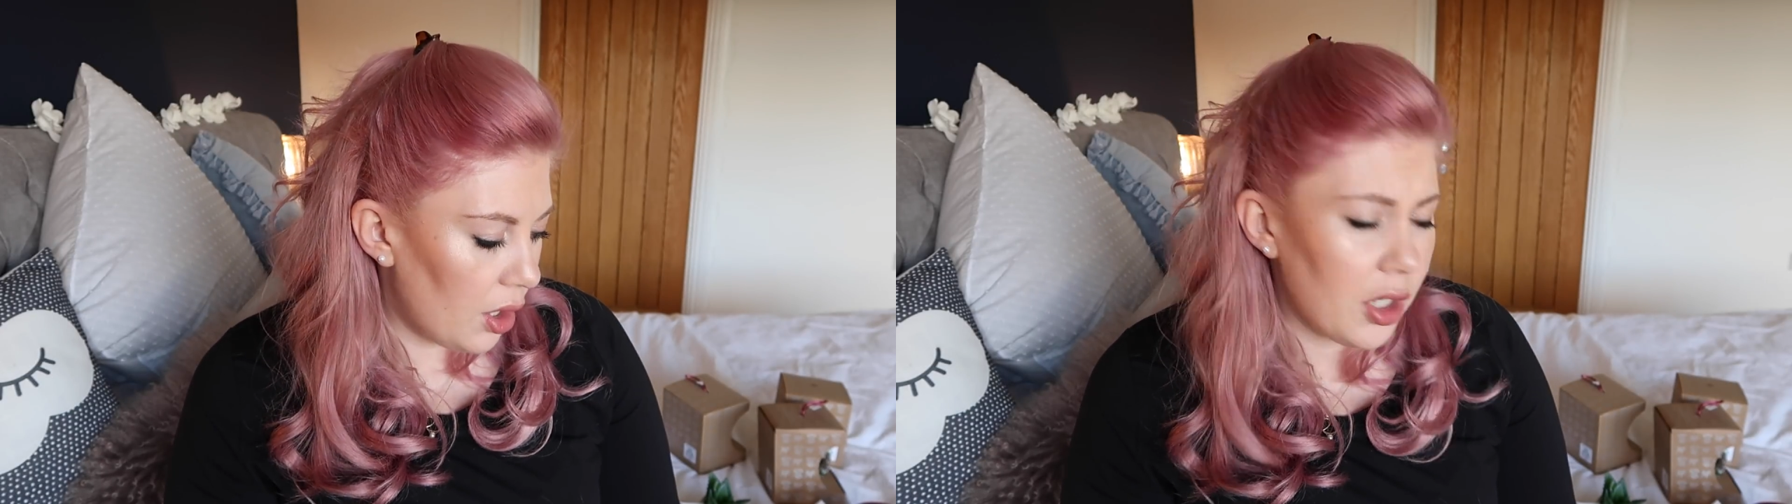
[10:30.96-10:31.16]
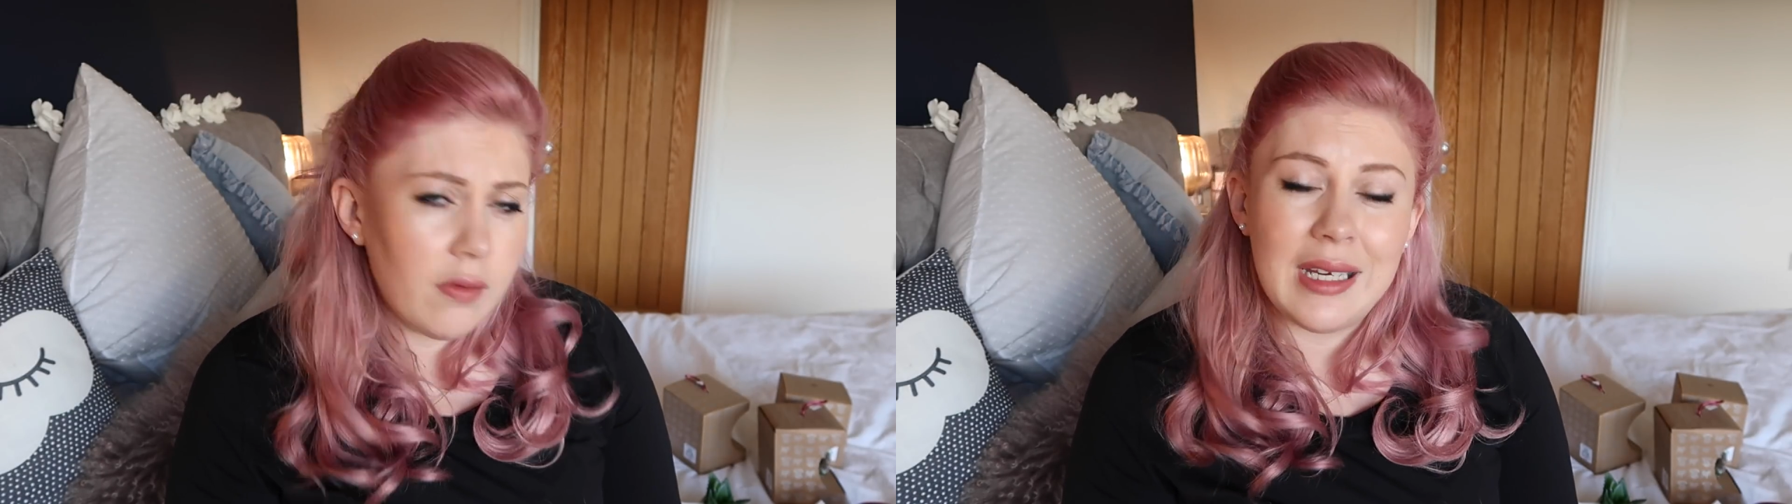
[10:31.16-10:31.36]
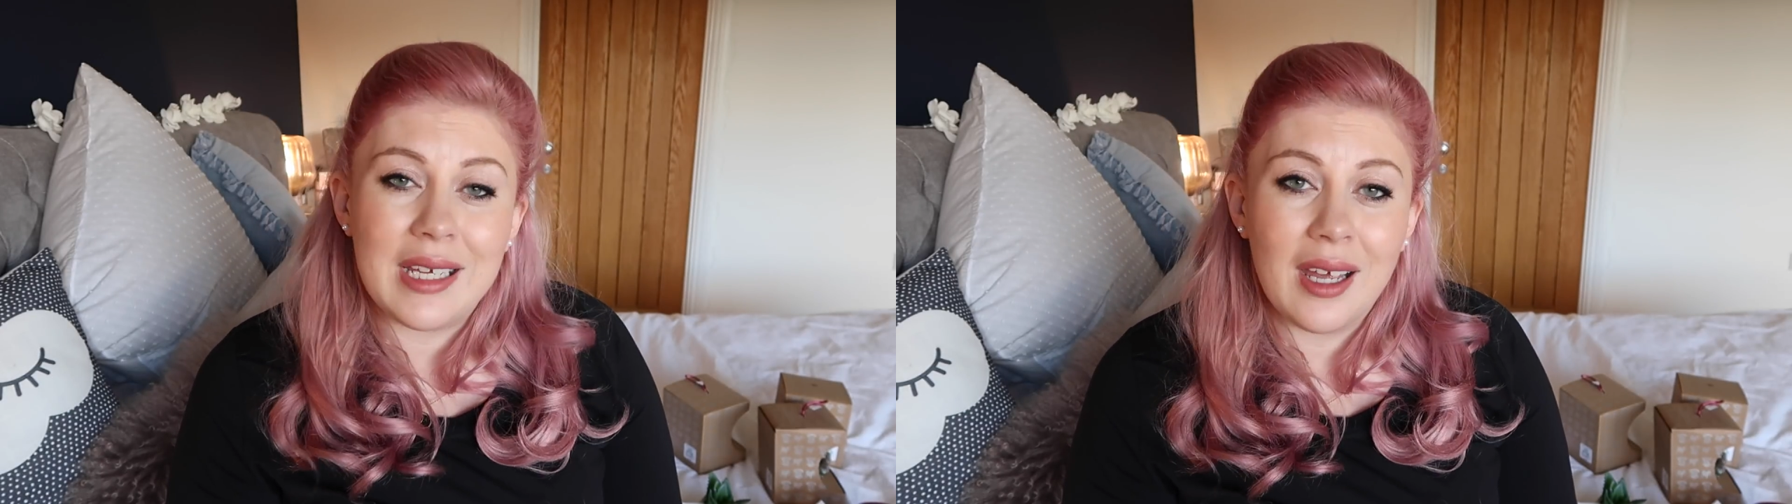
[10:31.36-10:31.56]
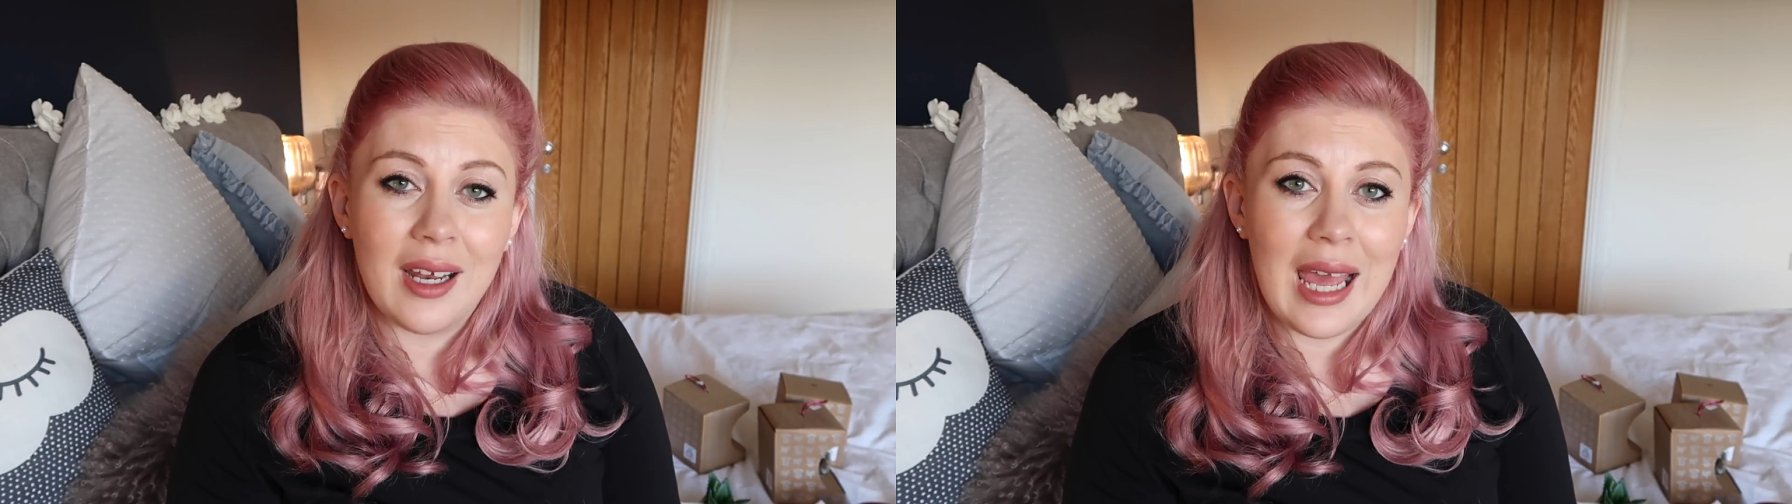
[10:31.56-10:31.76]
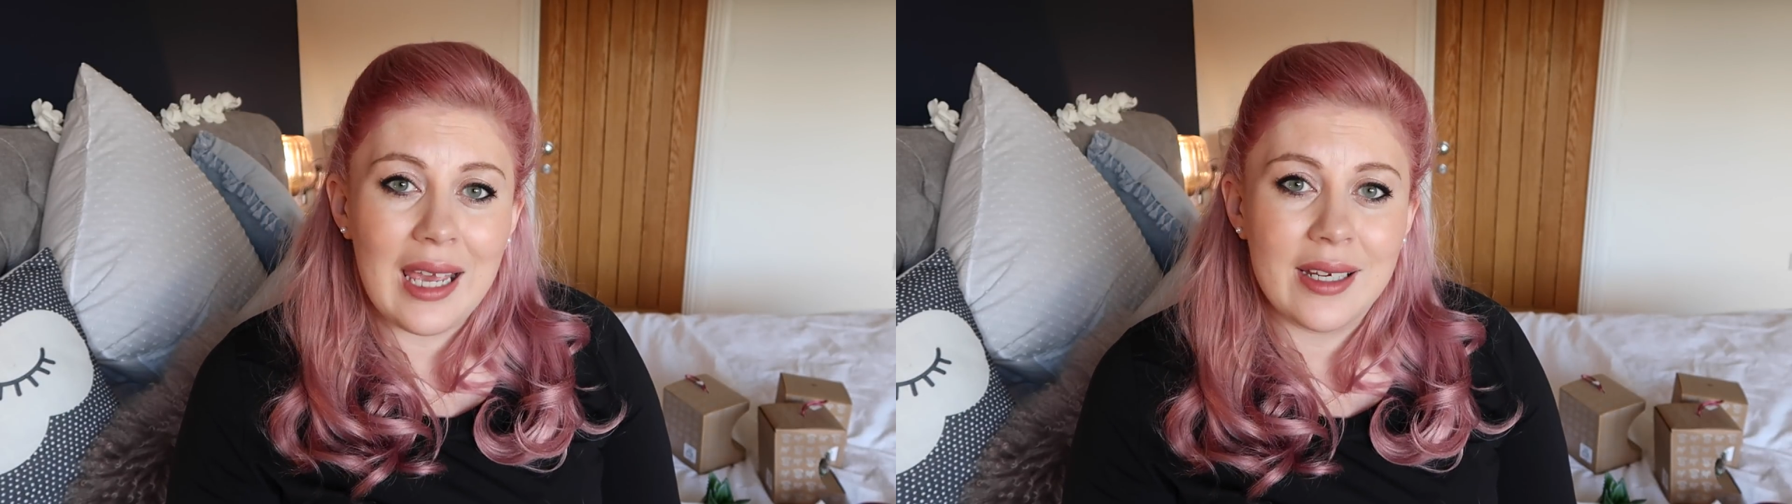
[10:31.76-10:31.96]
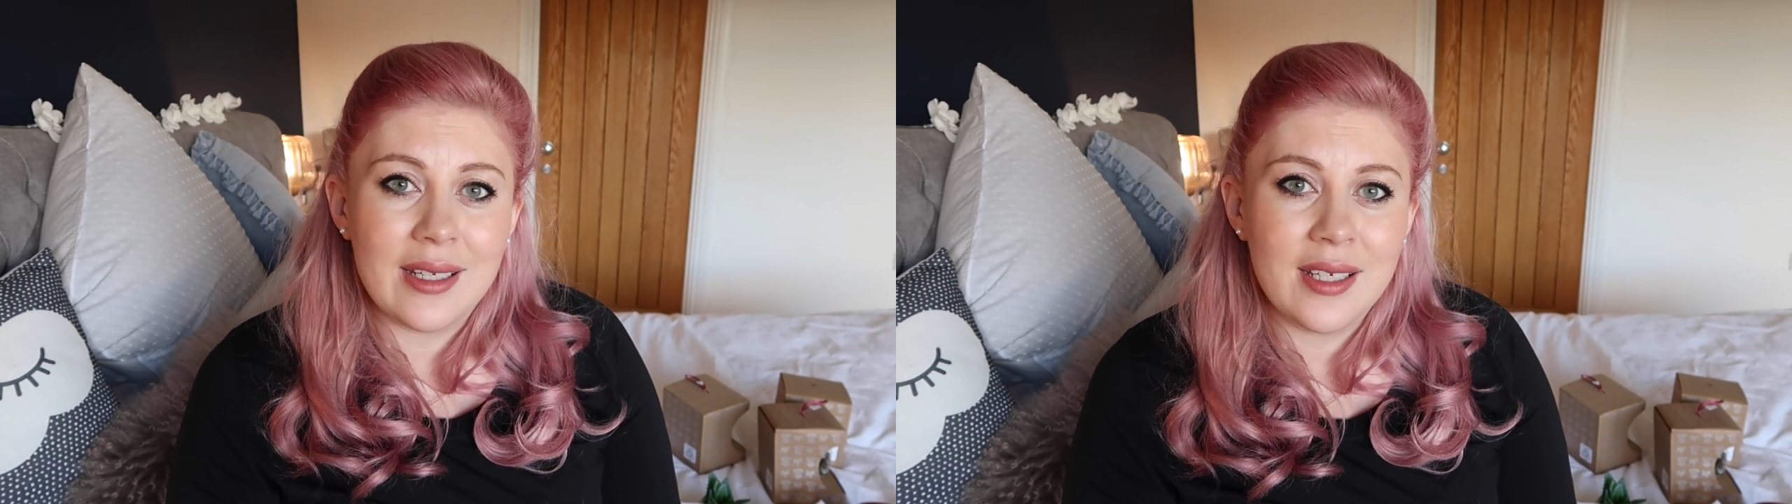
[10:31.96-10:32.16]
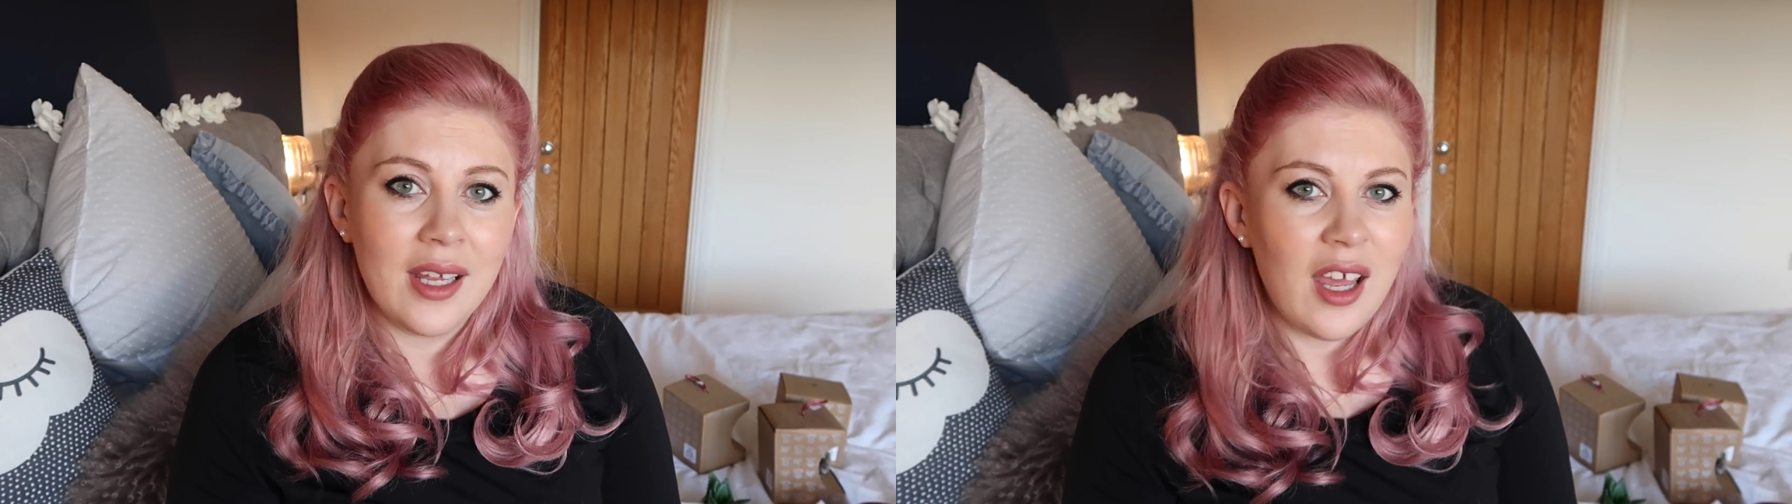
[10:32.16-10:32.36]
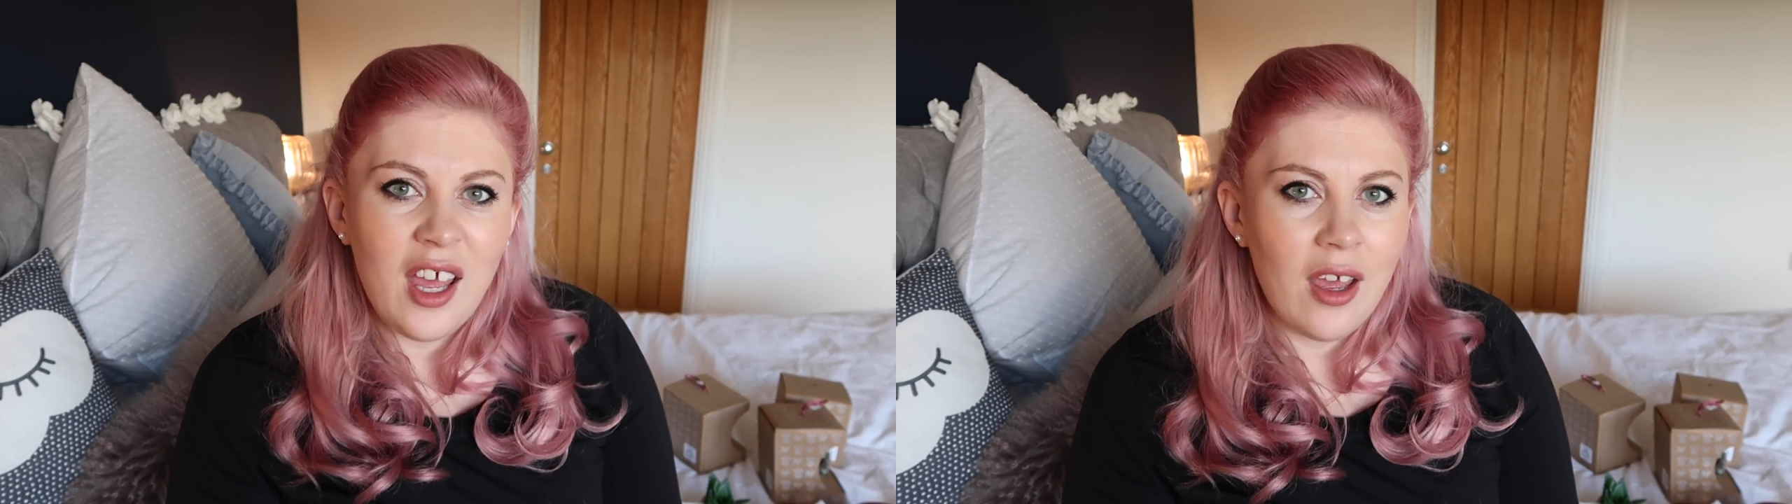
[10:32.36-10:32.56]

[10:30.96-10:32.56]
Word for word: I don't really collect